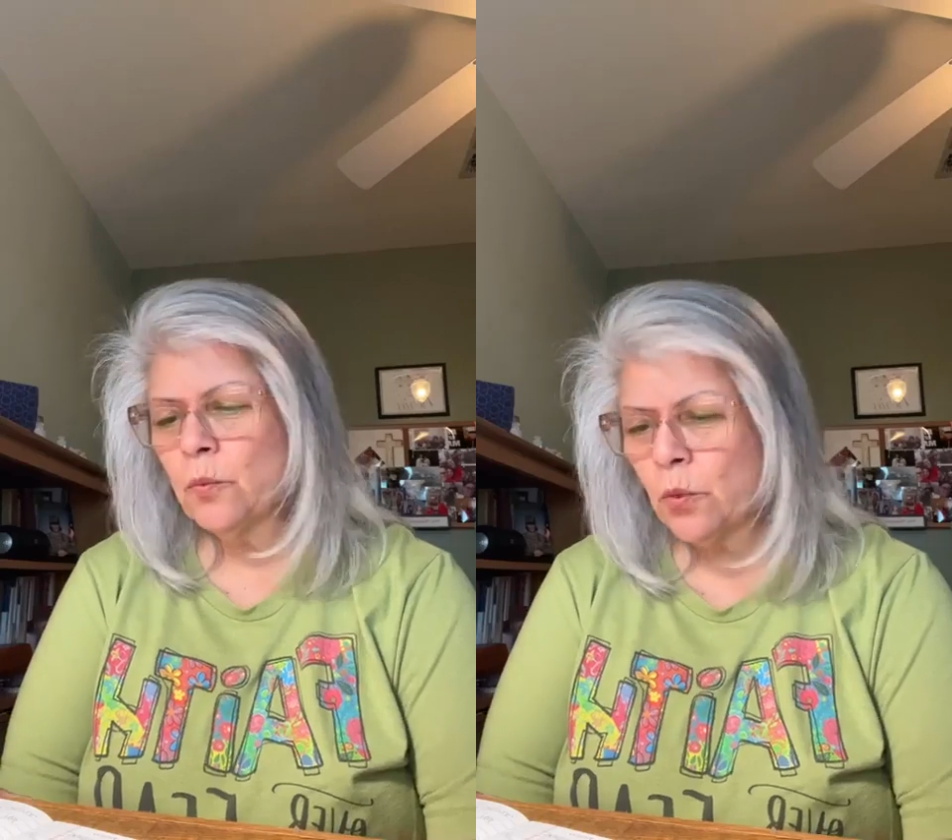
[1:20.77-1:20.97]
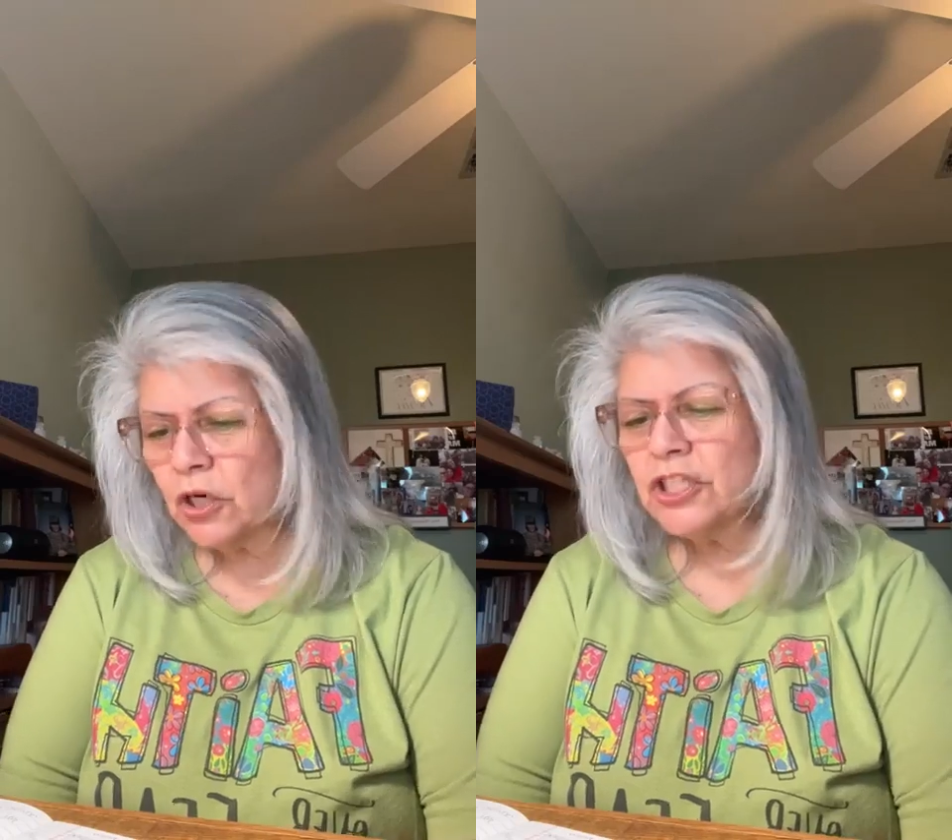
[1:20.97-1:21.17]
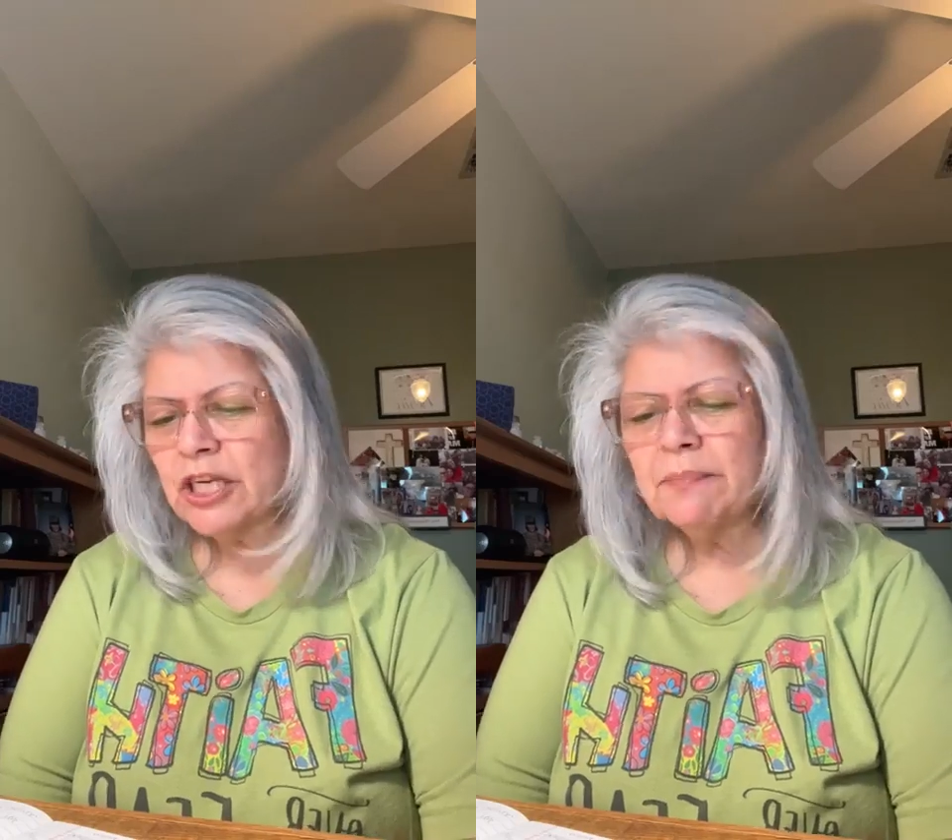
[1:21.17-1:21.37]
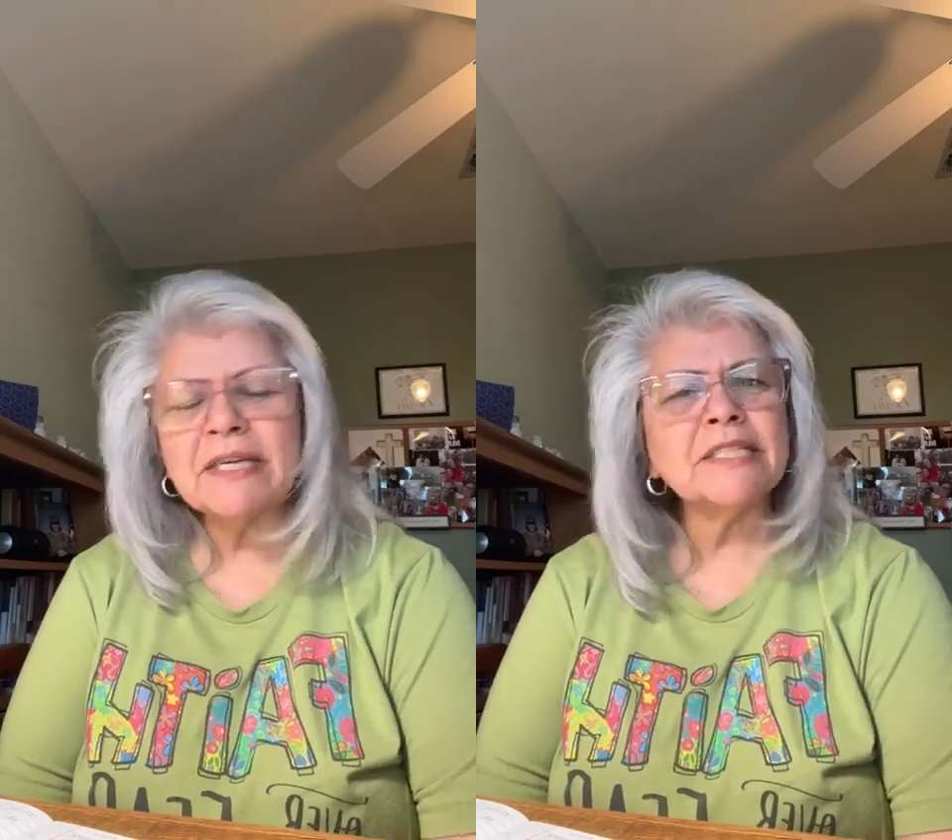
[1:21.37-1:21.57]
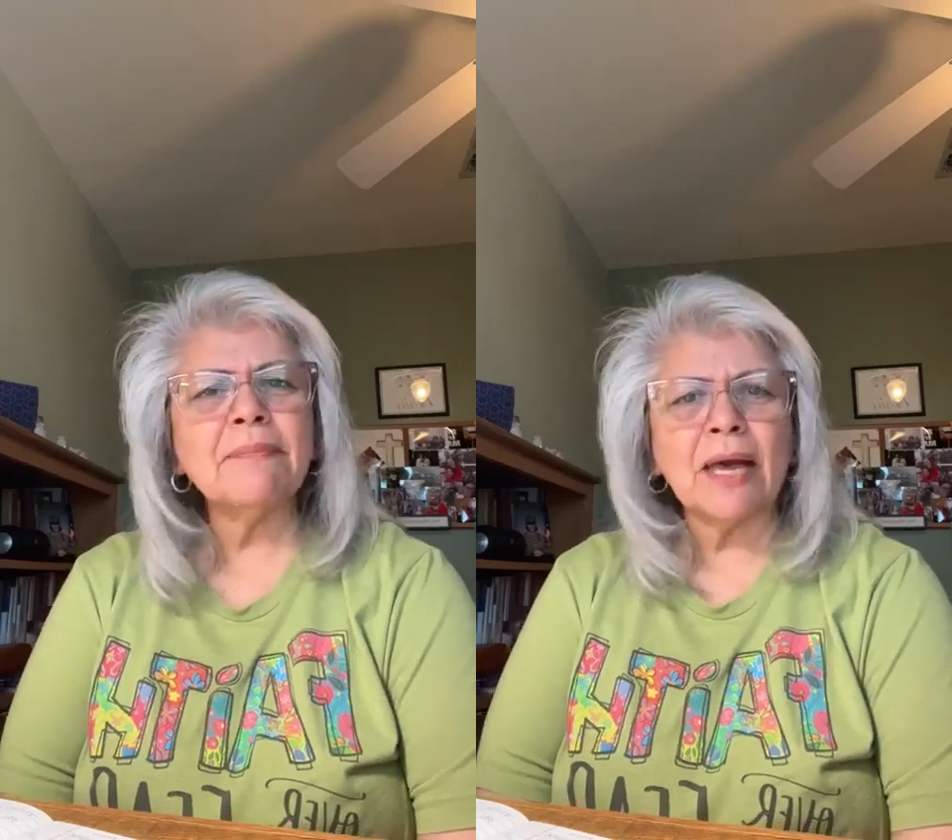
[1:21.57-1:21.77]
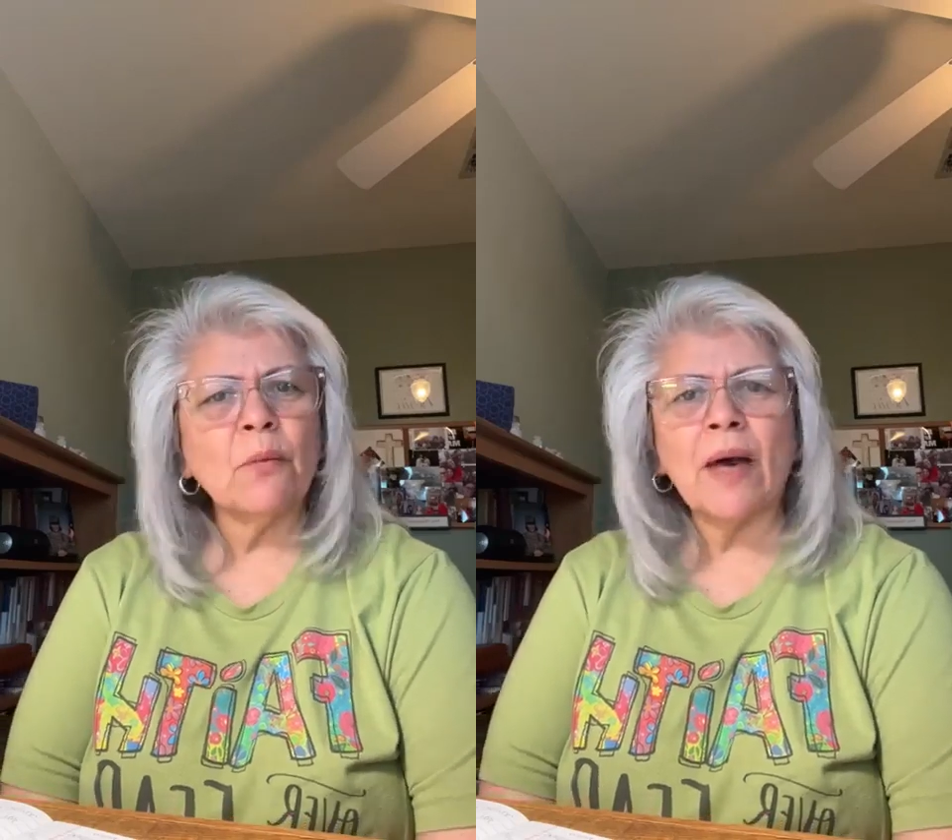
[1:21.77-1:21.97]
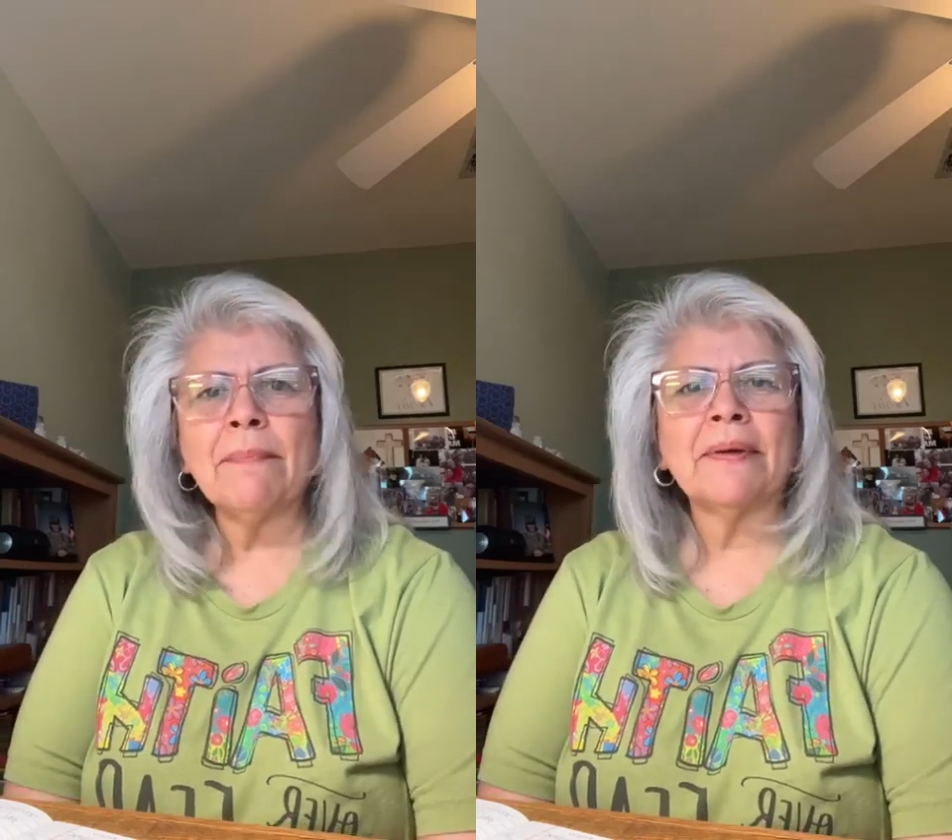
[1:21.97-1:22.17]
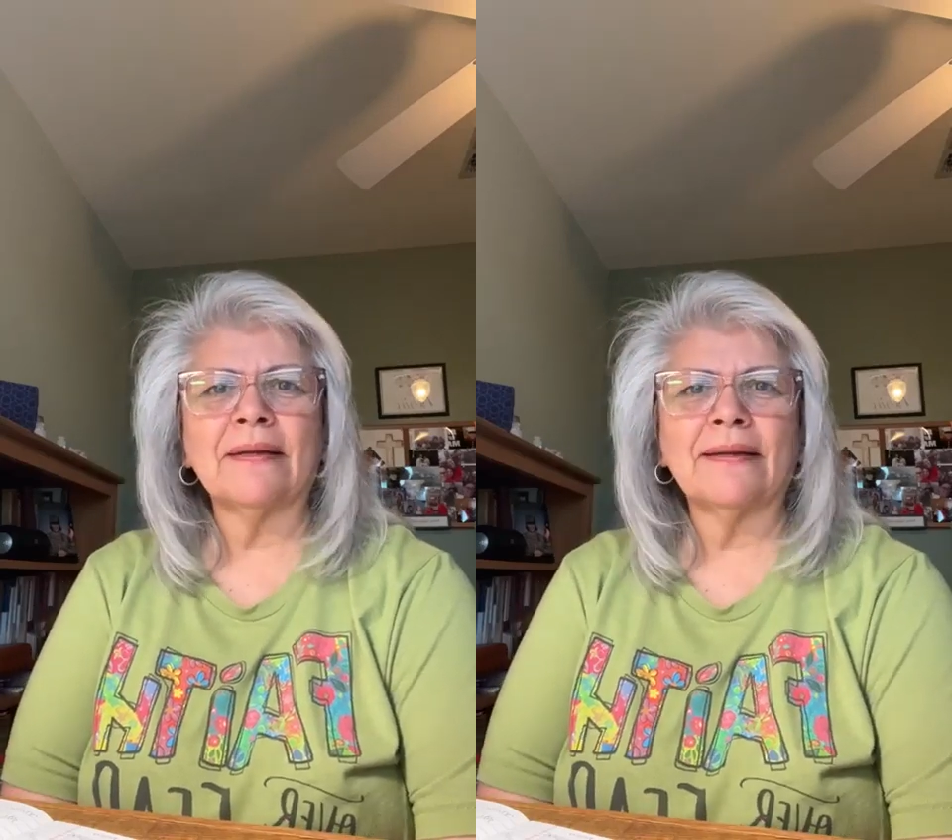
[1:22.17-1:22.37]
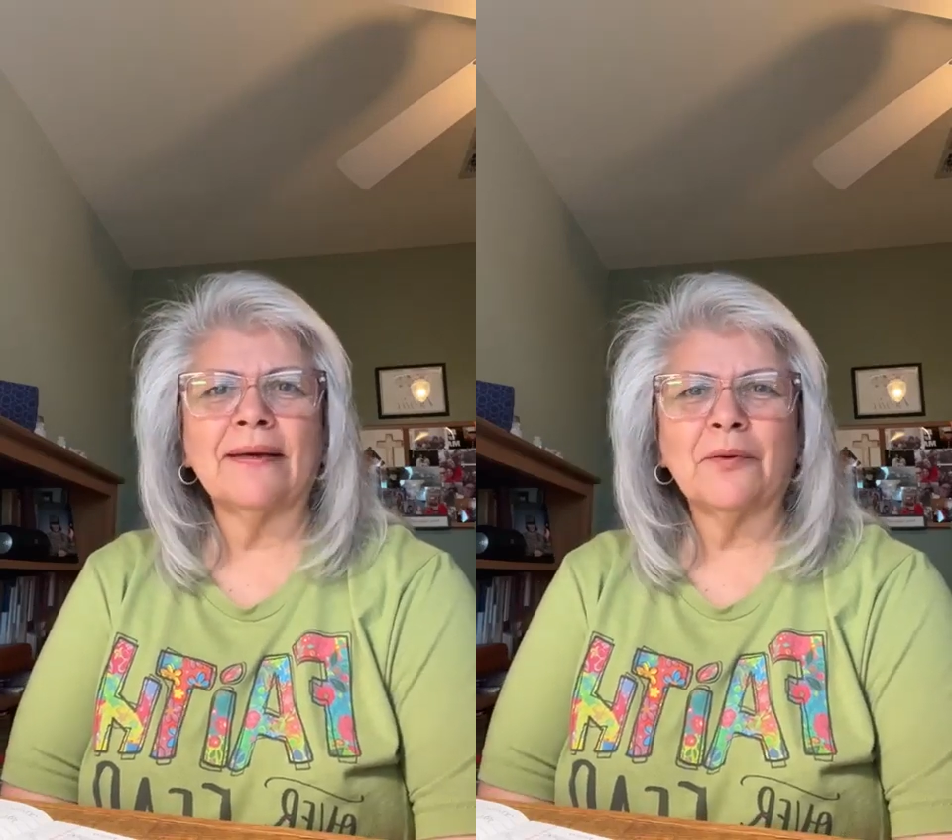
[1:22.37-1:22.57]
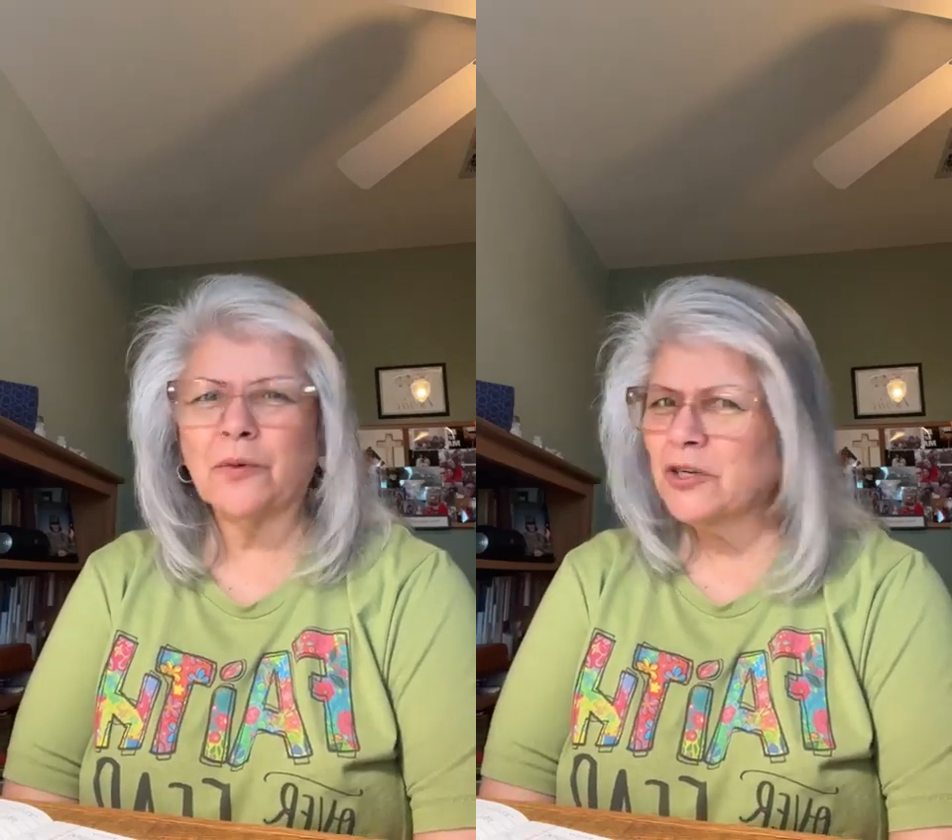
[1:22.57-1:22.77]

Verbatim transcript: Worship is my weapon.